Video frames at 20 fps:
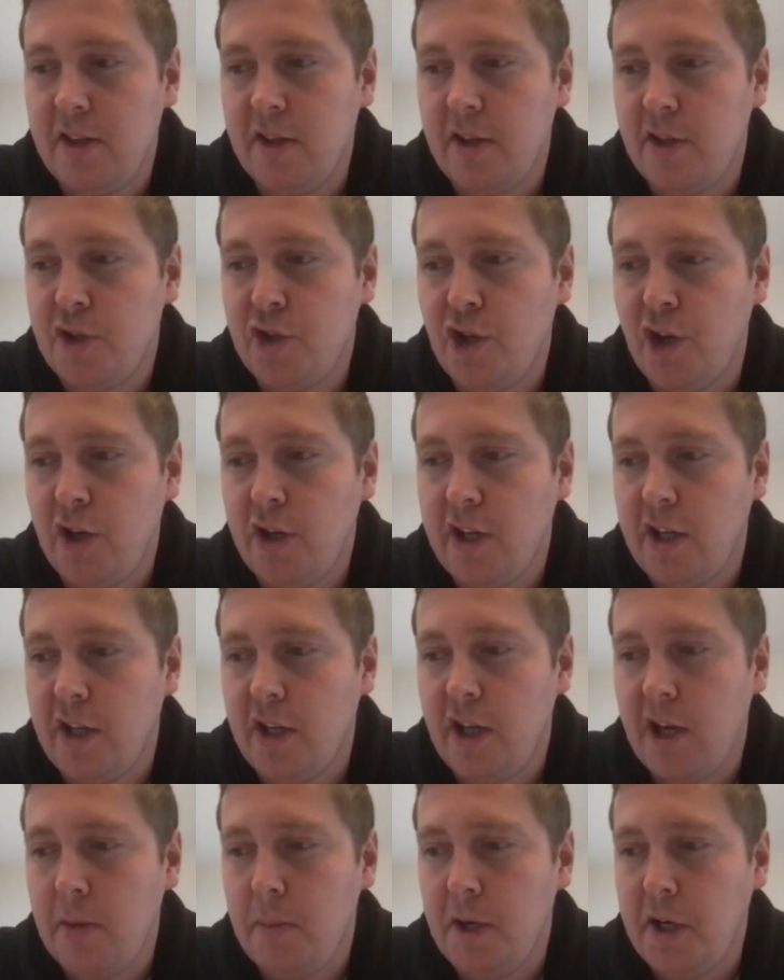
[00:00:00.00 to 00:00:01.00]
in the jockey and
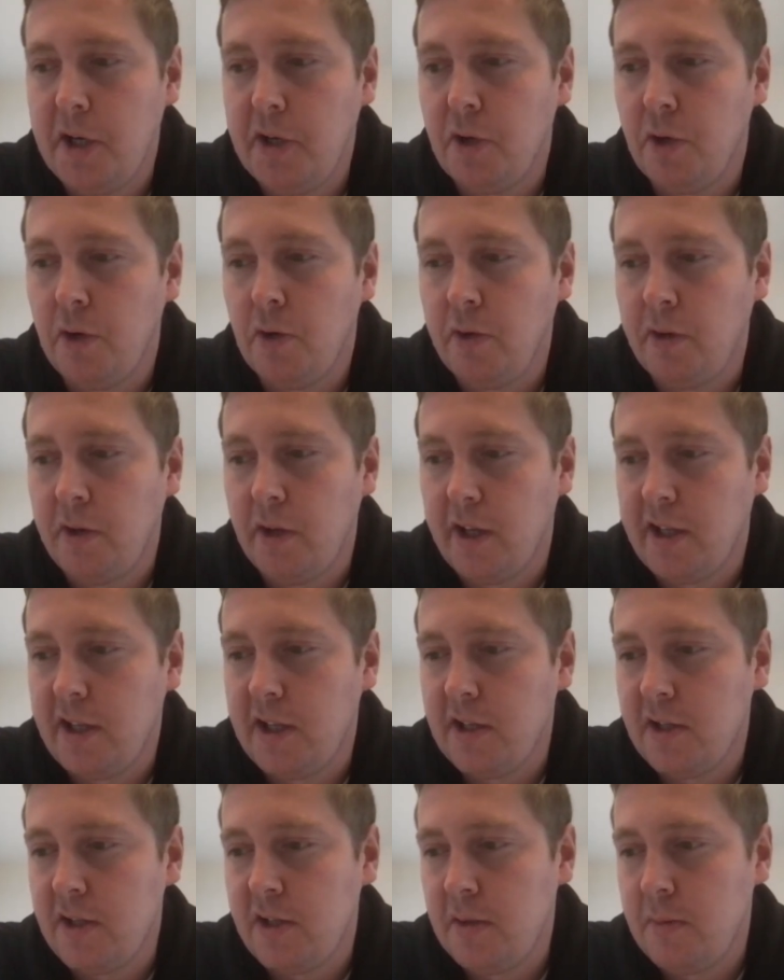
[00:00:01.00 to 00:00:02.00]
how many don't like it
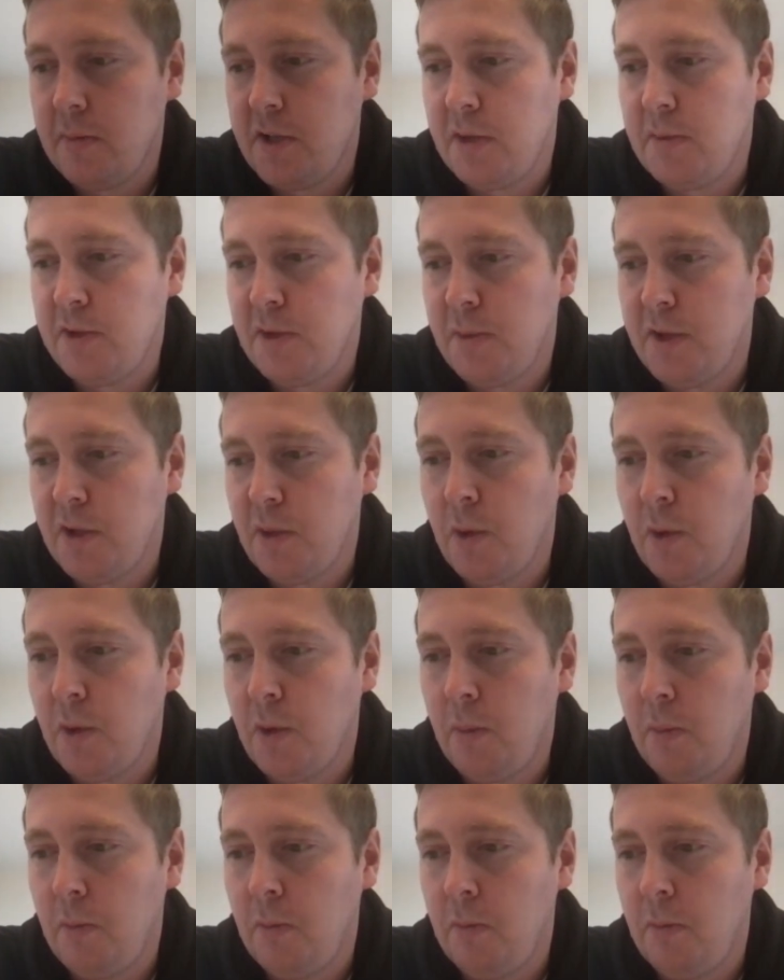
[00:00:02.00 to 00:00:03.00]
seems to be the
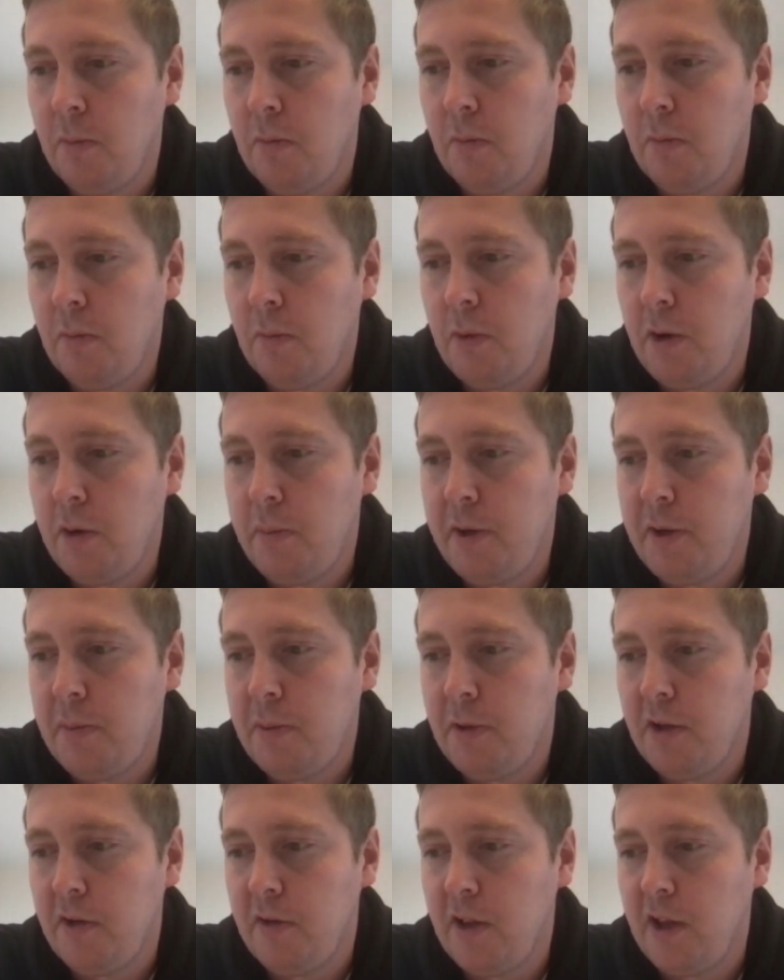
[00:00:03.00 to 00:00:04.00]
one where
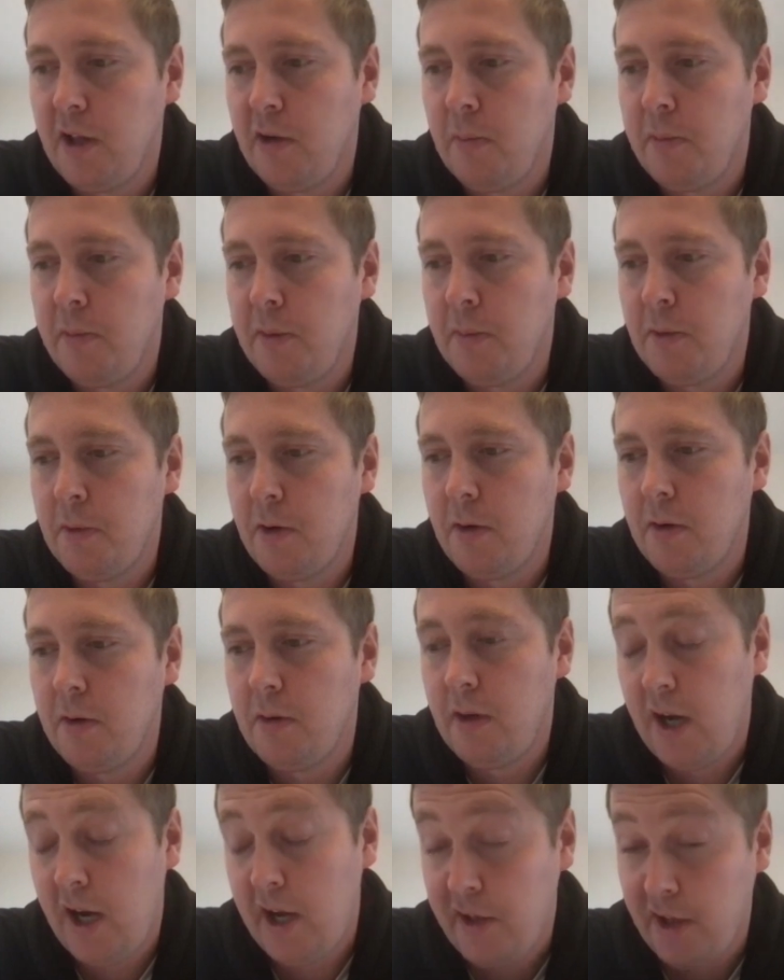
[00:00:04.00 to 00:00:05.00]
people are a little bit more
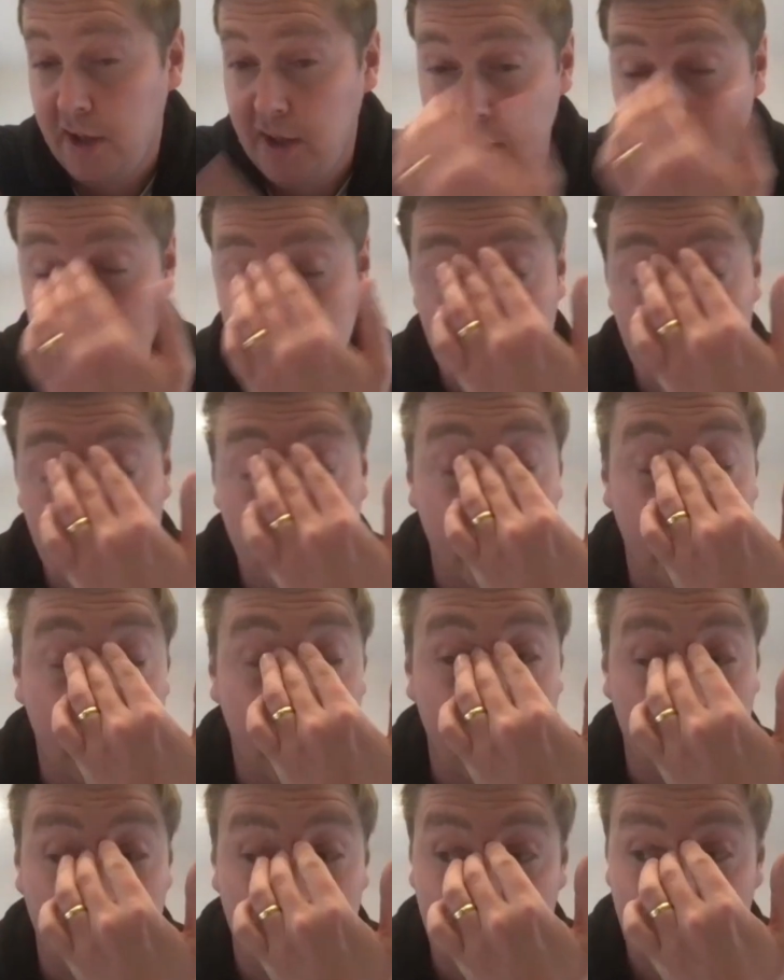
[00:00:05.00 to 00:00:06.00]
i think it's a big
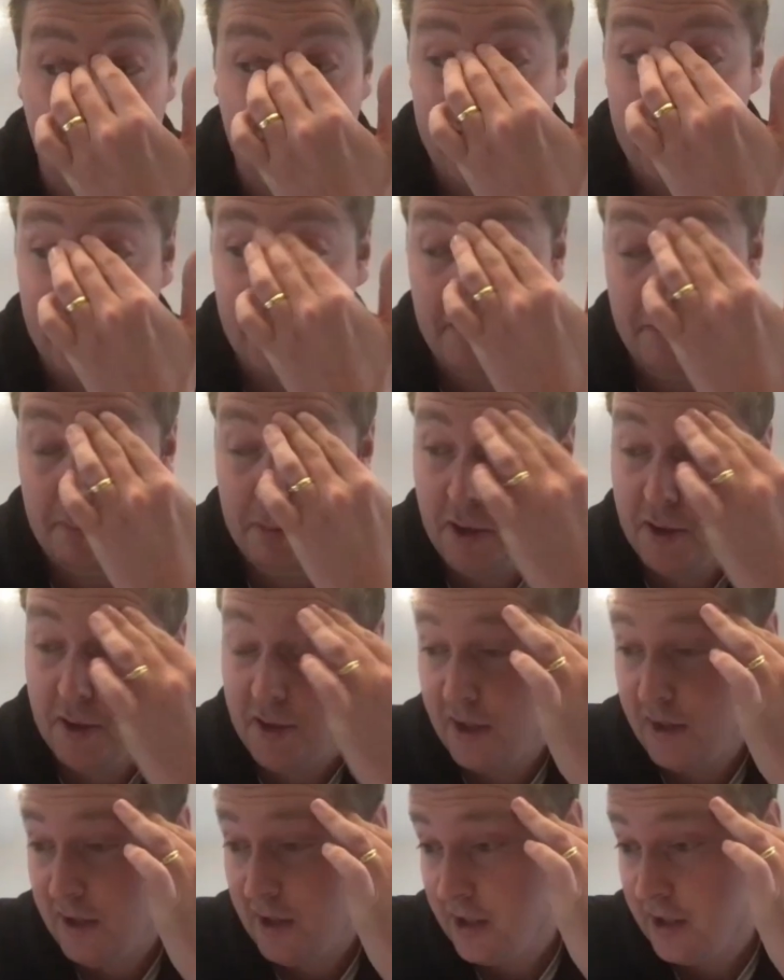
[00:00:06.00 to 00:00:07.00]
i think
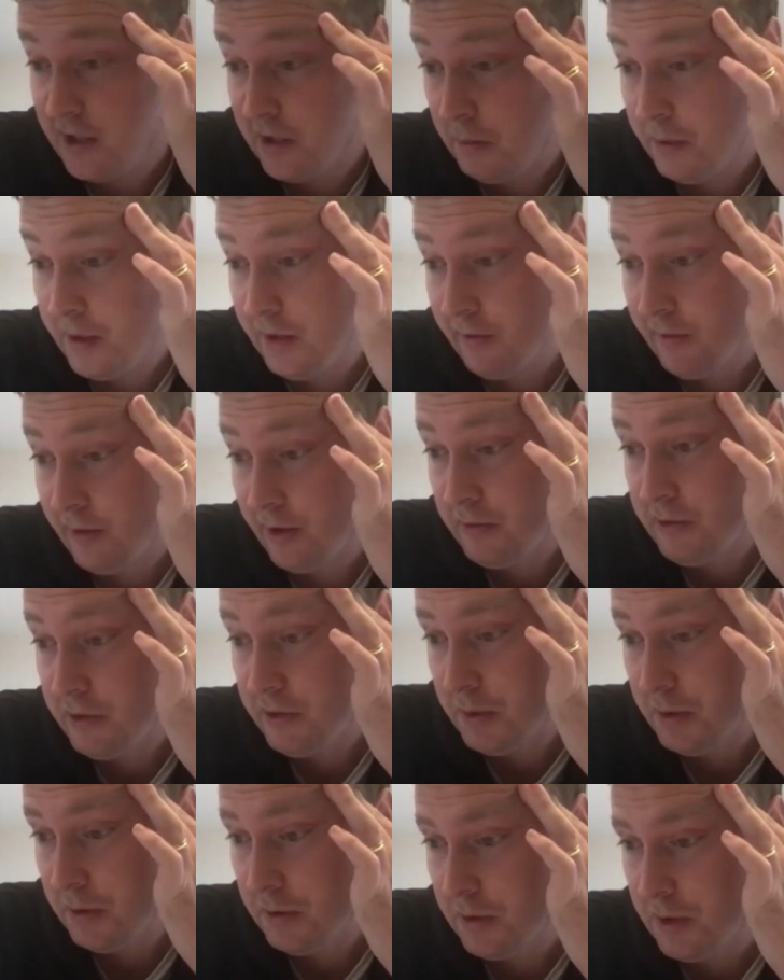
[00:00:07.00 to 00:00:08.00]
personally i think it's a big
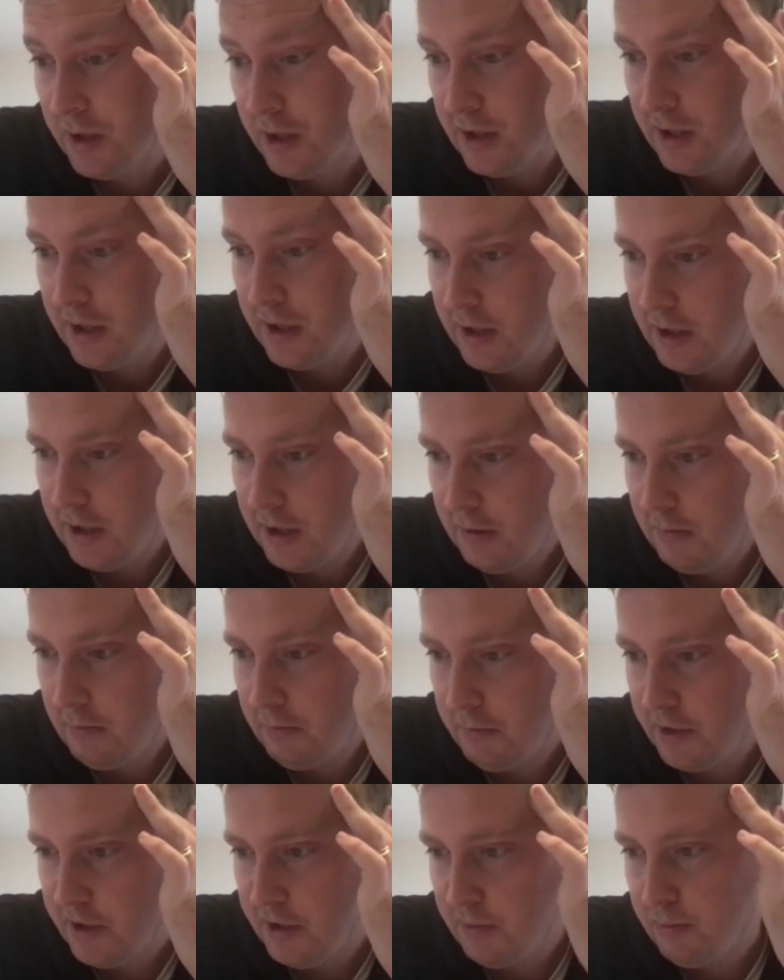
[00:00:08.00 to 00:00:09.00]
variable
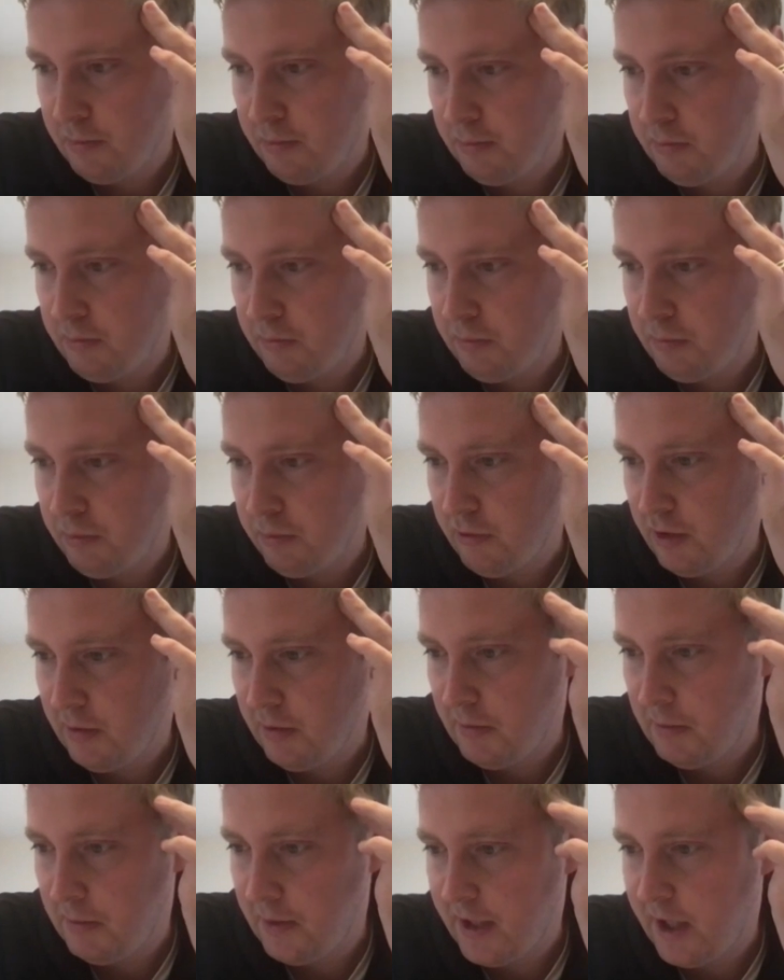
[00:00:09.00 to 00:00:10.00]
but it's
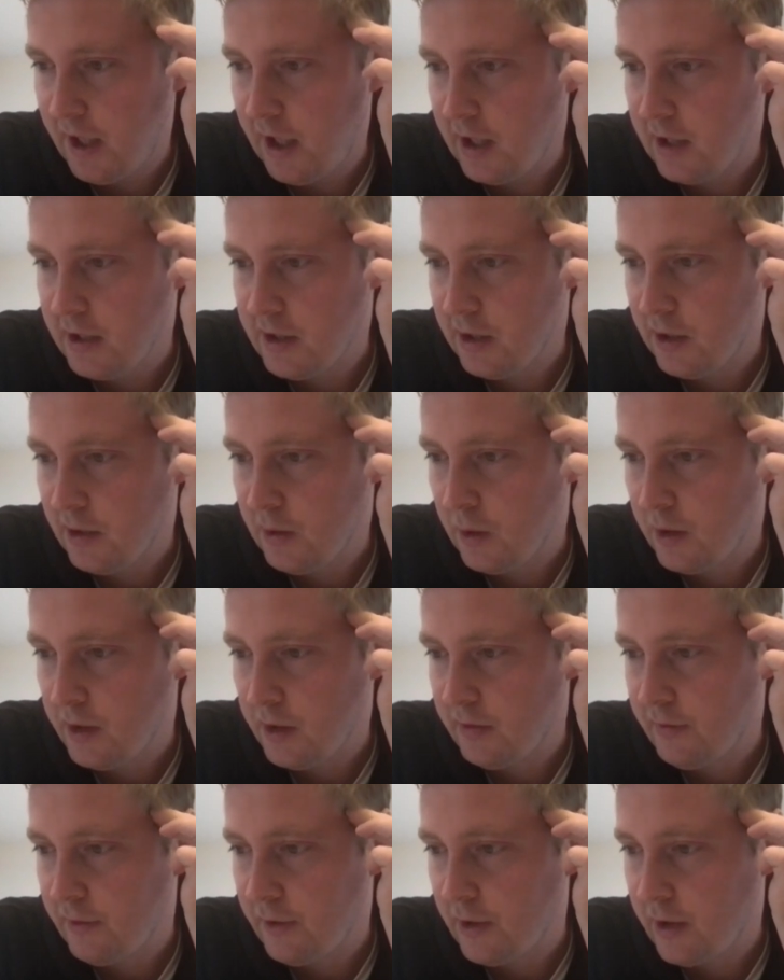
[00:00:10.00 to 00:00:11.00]
probably hard to
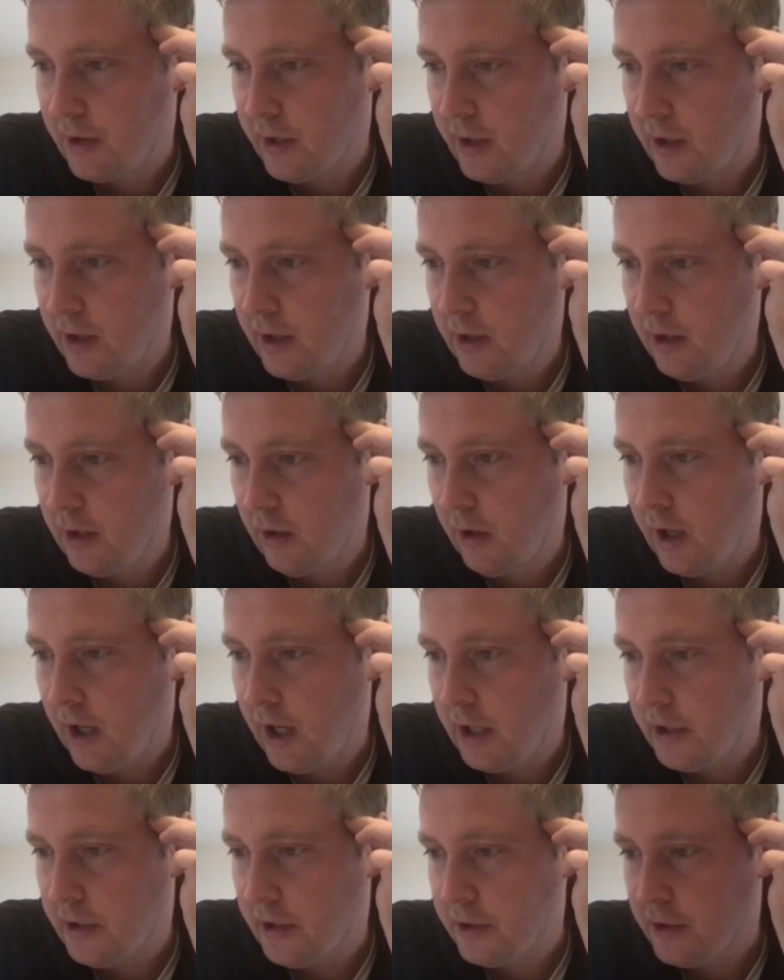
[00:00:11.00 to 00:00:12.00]
quantify or
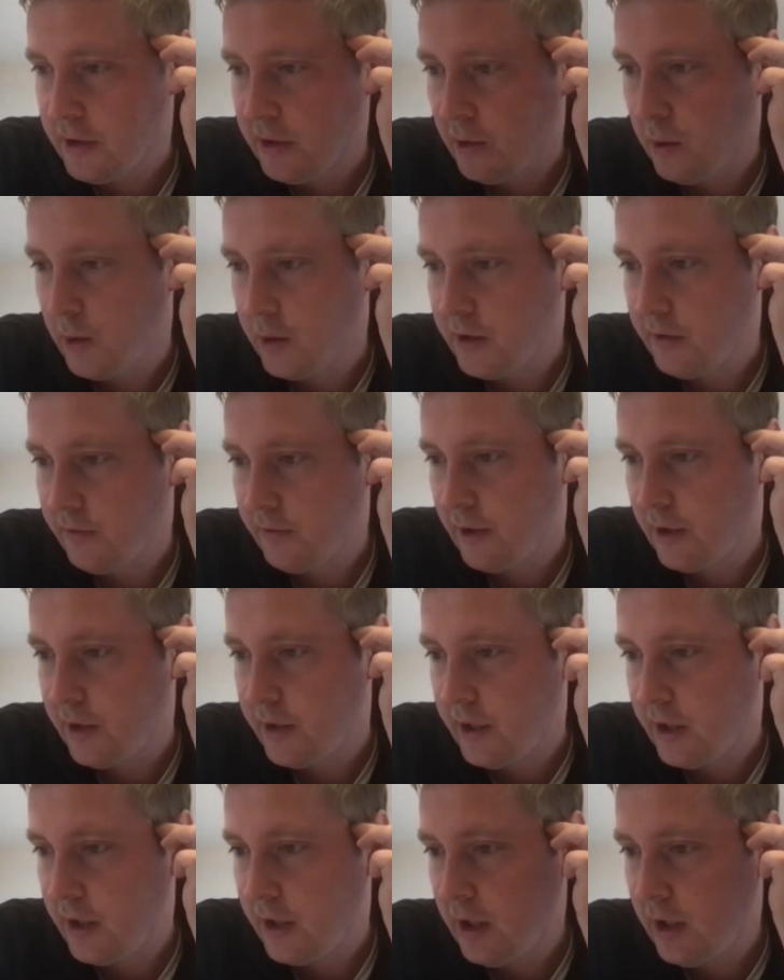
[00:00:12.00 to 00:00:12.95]
harder to quantify